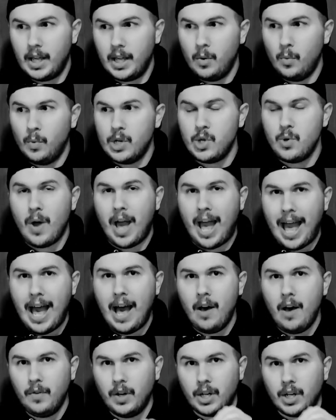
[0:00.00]
When you
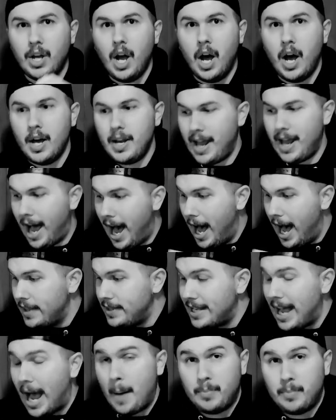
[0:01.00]
have a gun on
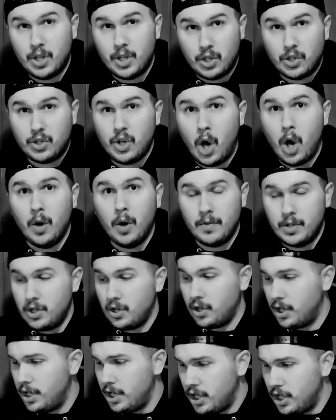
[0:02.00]
top of the stove and
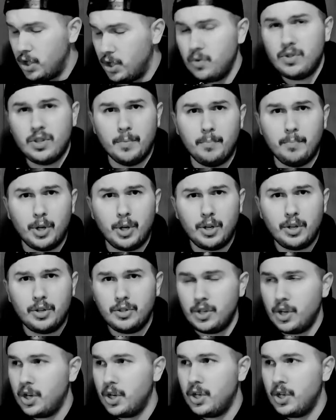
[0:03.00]
you're going to use the
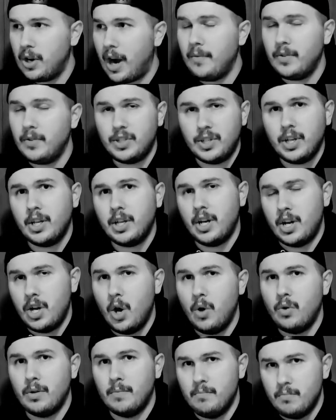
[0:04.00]
burners, you're obviously going to
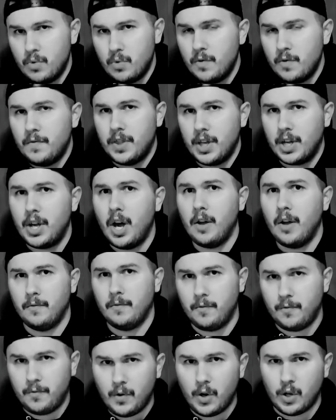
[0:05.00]
know to move the gun
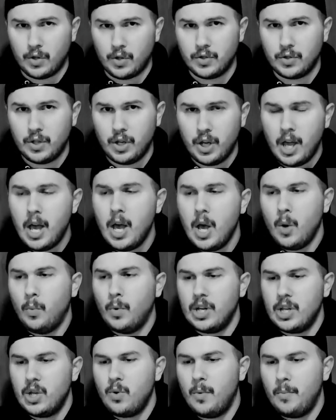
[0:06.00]
first.
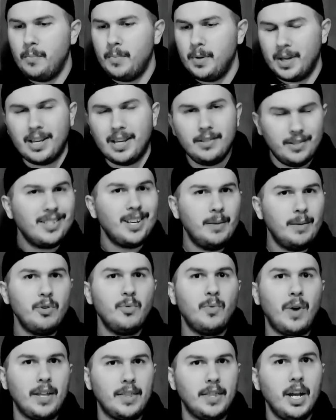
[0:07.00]
Because it's going to
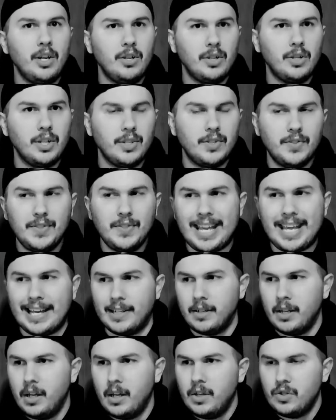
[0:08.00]
be right there, you're going to see it,
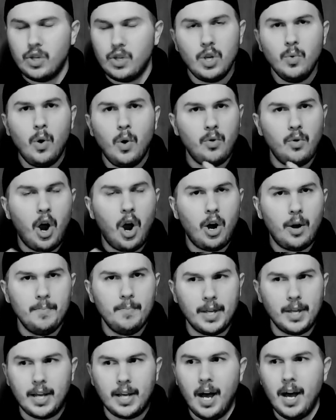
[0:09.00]
so you won't harm
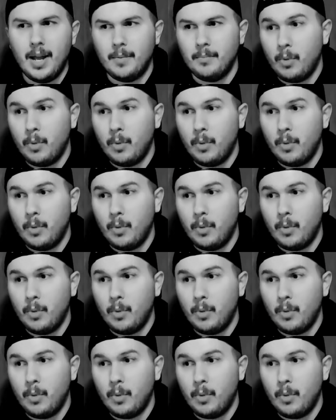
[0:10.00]
the gun.